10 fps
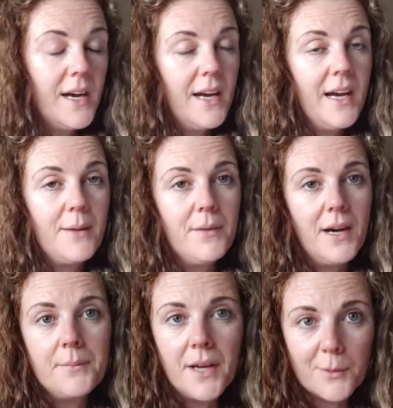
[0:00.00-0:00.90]

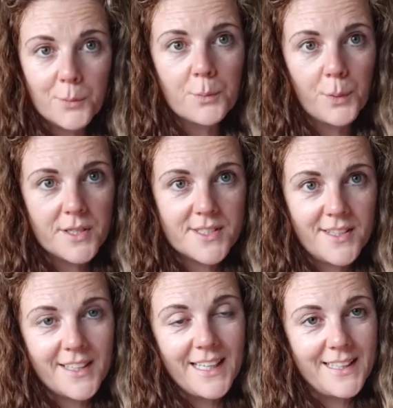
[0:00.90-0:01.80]
I'm not a book person.
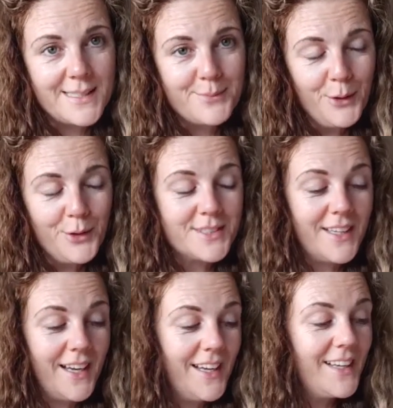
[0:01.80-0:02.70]
I get these books
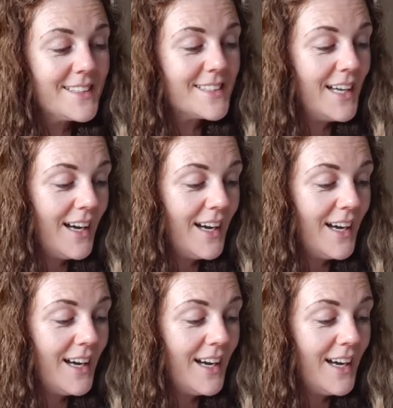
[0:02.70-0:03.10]
and